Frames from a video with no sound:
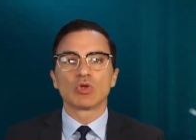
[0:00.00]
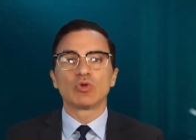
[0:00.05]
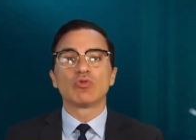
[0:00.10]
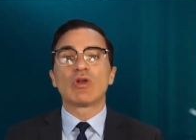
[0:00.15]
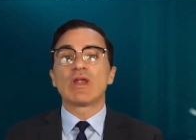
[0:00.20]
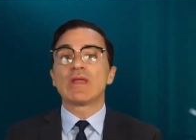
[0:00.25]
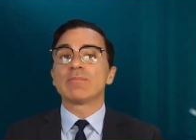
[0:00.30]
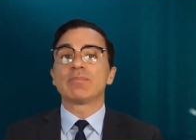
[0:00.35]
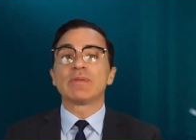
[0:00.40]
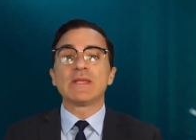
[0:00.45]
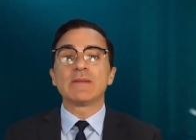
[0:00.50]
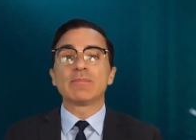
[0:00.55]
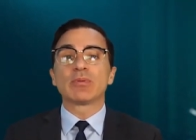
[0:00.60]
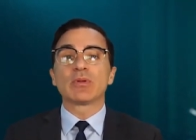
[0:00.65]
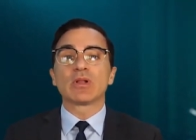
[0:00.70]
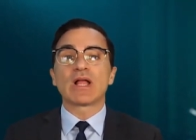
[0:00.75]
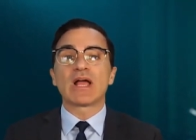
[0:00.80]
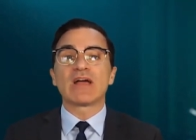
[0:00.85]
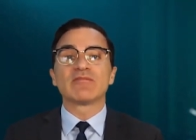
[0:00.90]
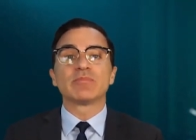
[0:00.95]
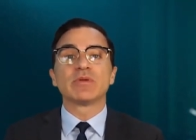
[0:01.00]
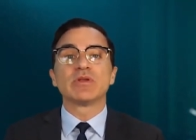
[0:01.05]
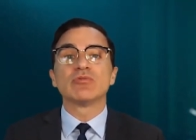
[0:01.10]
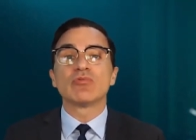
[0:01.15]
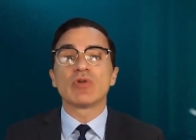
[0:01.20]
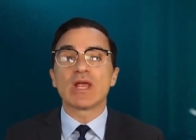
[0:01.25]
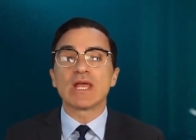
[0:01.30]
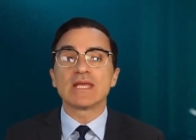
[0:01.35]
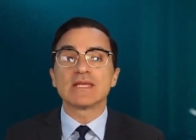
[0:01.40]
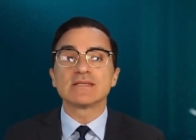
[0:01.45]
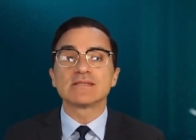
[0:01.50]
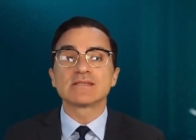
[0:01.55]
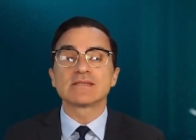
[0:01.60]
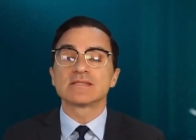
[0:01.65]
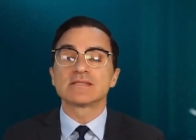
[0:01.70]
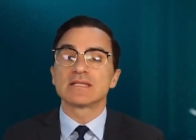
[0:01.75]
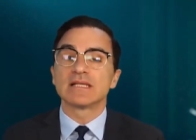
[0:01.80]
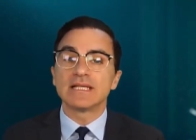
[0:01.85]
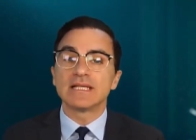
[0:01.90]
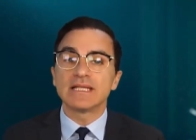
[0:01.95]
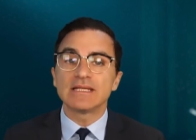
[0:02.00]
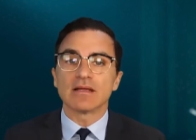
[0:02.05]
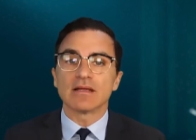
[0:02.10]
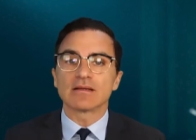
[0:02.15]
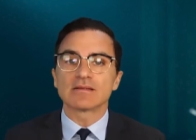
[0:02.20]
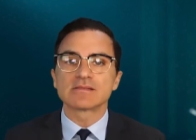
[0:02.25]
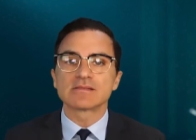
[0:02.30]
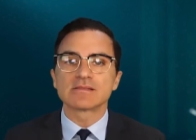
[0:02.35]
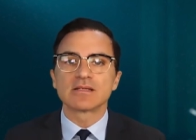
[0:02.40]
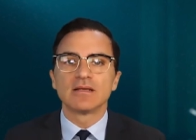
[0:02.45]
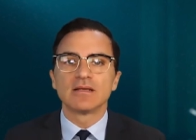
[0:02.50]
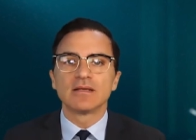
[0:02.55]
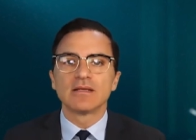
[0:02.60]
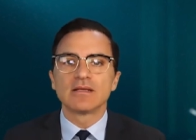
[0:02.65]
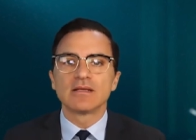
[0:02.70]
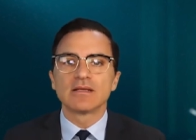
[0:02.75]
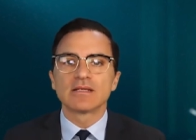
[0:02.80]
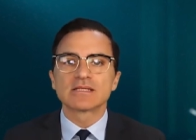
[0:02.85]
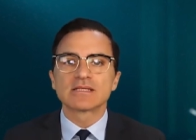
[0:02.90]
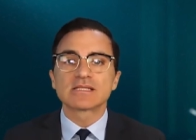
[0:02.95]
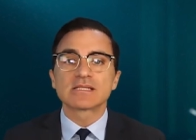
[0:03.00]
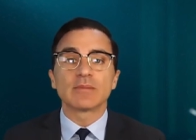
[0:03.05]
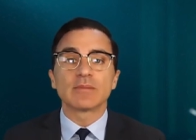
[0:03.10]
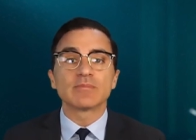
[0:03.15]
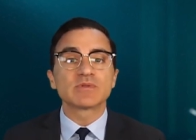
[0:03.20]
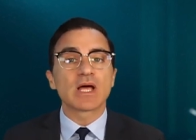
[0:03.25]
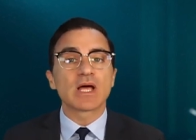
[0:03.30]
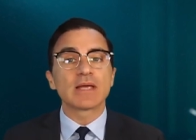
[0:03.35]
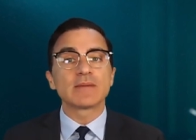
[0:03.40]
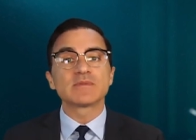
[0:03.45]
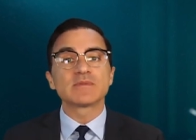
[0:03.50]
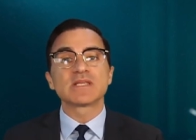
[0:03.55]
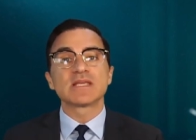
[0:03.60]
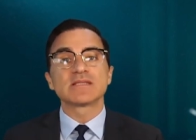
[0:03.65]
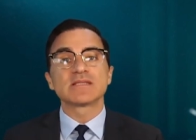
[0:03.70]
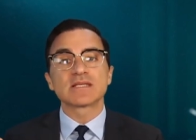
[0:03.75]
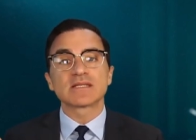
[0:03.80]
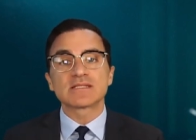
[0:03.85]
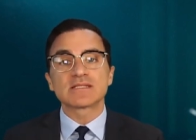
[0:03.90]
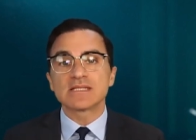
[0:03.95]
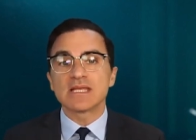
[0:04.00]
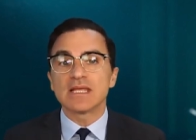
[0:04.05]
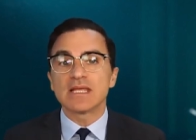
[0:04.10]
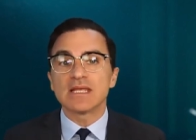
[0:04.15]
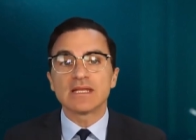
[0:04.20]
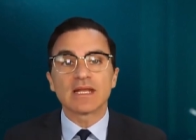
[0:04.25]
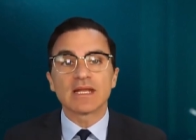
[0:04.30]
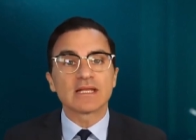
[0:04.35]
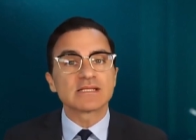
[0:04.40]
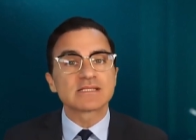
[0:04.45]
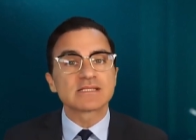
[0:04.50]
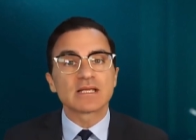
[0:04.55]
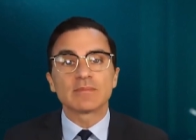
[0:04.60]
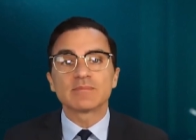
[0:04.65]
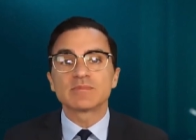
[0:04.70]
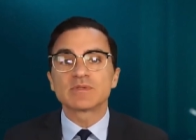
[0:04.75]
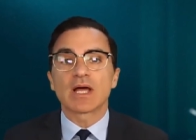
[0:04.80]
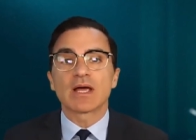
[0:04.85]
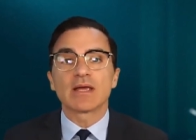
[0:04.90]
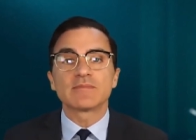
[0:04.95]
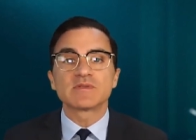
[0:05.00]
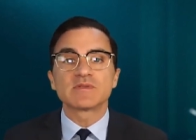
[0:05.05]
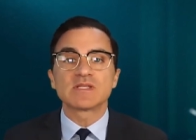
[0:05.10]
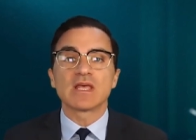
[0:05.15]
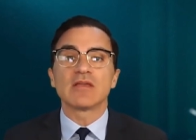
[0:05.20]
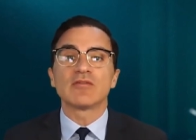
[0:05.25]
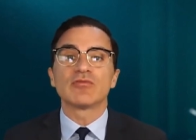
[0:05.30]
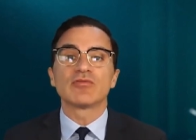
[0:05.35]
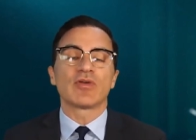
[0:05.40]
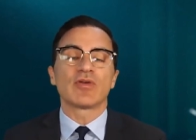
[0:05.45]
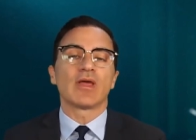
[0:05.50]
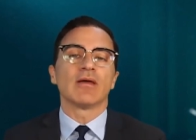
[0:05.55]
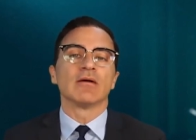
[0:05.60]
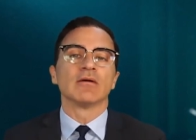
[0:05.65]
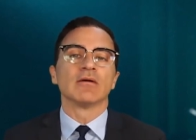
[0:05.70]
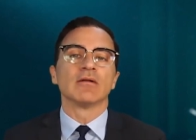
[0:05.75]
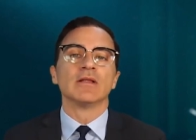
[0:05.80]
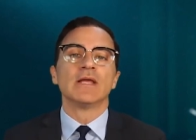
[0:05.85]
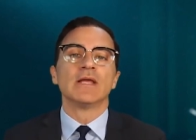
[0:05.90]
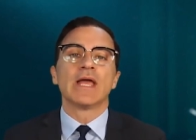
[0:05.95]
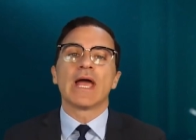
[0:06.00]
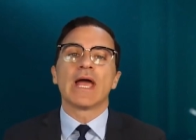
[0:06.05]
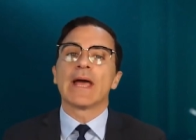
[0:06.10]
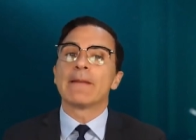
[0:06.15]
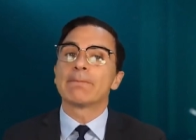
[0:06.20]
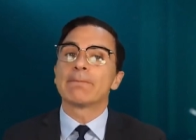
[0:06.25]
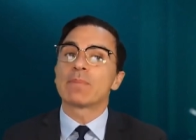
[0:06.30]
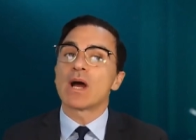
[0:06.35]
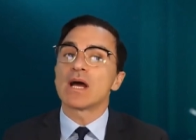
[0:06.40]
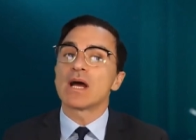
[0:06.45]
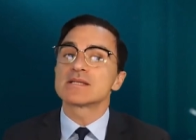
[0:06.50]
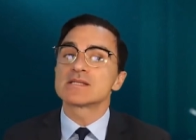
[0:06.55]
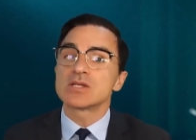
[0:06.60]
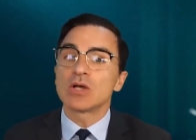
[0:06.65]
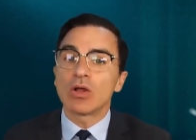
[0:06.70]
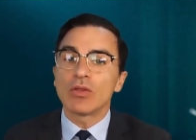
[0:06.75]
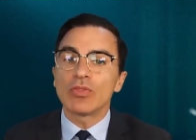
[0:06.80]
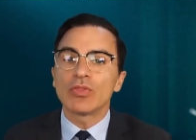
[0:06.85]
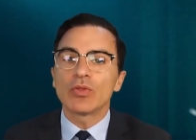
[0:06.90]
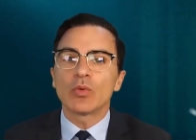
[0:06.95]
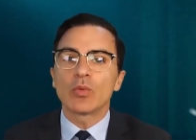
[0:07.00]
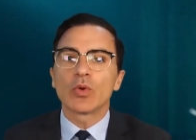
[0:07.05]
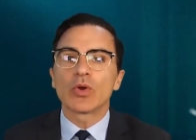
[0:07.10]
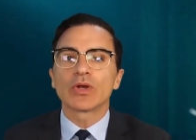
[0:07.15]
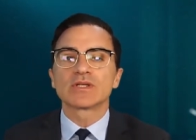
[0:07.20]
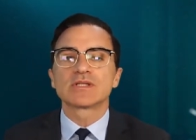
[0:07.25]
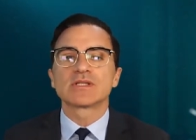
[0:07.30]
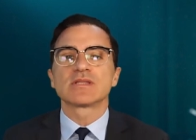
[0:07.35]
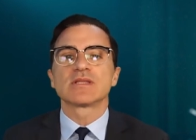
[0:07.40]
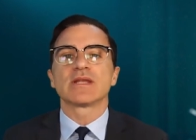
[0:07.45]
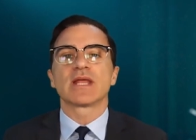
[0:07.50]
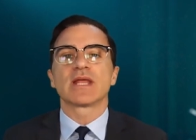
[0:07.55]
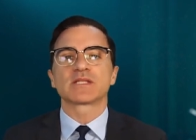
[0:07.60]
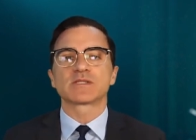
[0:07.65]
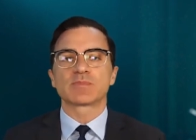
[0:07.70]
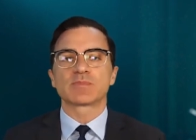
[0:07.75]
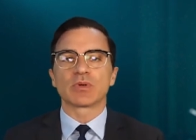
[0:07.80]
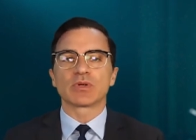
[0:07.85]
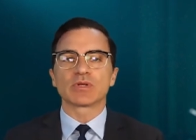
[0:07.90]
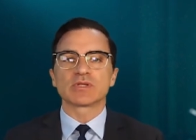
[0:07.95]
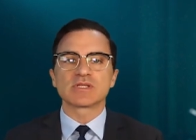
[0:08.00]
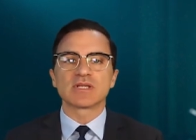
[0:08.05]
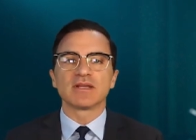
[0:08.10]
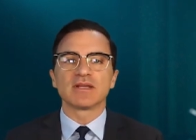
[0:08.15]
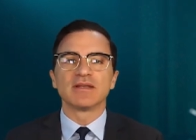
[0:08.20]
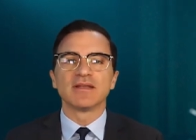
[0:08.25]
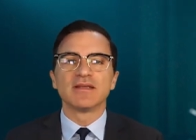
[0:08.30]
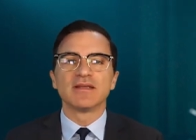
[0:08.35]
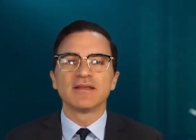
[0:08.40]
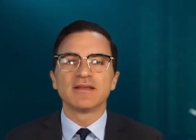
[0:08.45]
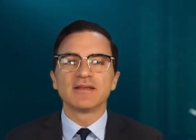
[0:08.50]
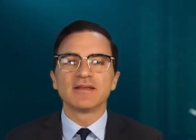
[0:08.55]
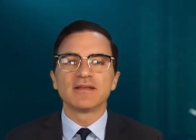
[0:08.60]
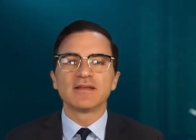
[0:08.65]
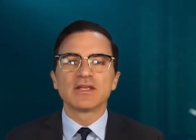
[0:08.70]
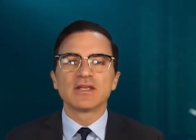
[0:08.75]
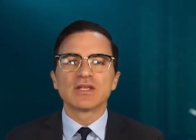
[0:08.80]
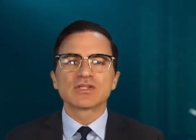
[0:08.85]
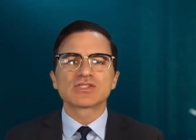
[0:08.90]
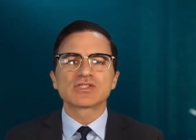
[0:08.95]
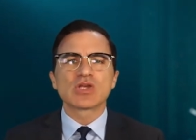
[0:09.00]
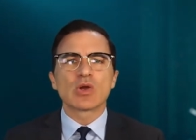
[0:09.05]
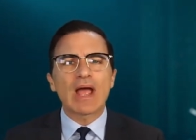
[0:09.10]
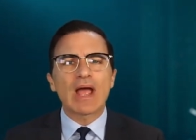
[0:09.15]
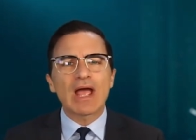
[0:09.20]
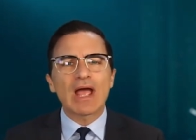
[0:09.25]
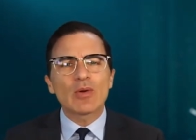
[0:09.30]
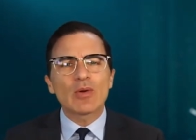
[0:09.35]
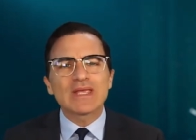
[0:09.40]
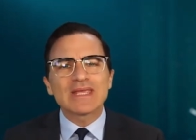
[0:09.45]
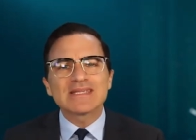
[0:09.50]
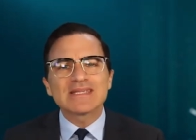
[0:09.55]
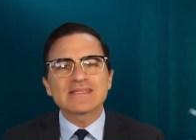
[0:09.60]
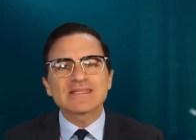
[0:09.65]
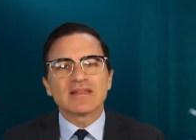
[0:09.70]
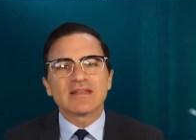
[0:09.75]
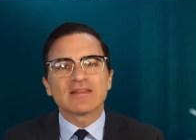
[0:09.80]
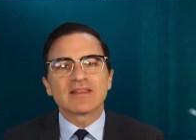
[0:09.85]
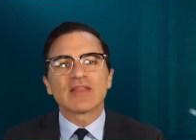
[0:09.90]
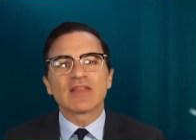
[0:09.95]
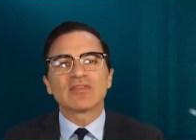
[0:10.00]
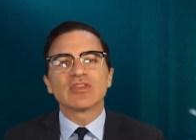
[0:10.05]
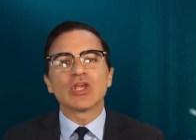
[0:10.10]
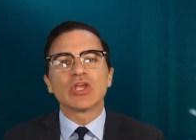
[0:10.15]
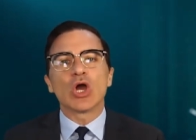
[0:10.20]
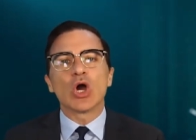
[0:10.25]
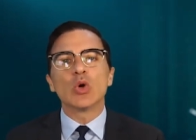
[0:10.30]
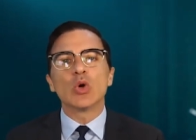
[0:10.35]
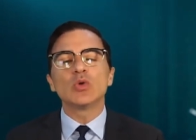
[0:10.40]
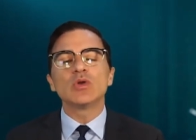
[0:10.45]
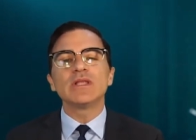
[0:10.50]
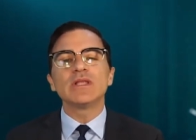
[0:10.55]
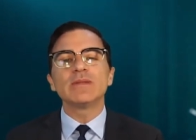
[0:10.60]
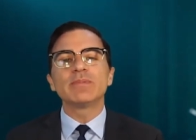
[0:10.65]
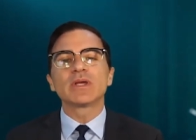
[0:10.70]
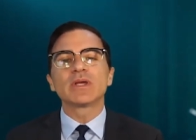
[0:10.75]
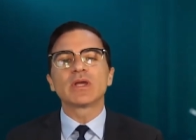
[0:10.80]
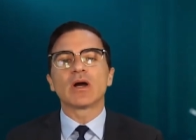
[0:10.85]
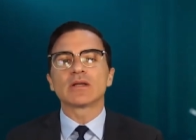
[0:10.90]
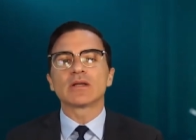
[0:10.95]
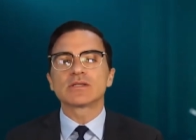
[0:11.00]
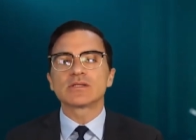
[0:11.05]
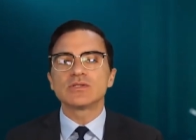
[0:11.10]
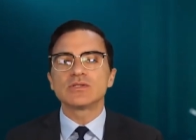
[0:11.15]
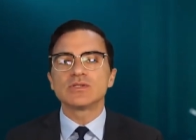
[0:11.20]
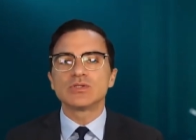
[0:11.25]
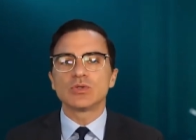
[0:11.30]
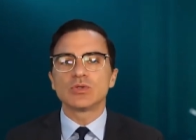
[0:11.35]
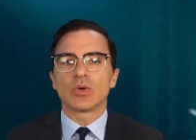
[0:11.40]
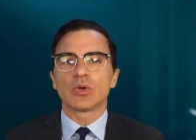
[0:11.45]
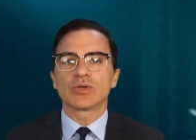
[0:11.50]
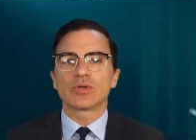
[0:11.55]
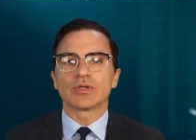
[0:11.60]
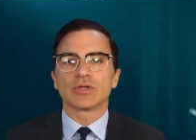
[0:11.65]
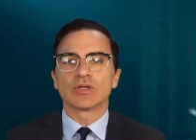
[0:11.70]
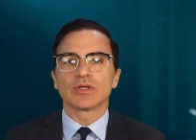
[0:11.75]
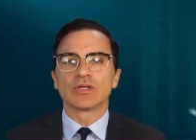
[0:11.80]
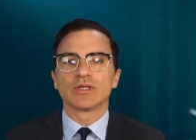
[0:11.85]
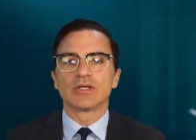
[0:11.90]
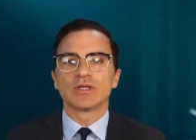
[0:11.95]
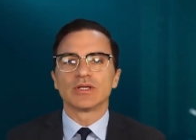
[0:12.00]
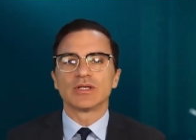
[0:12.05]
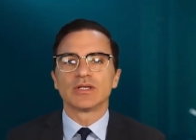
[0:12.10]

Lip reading: Great people have been raised to lead us. Sometimes they succeed and sometimes they fail and pass on the work to the next person. So how is it that the only begotten daughter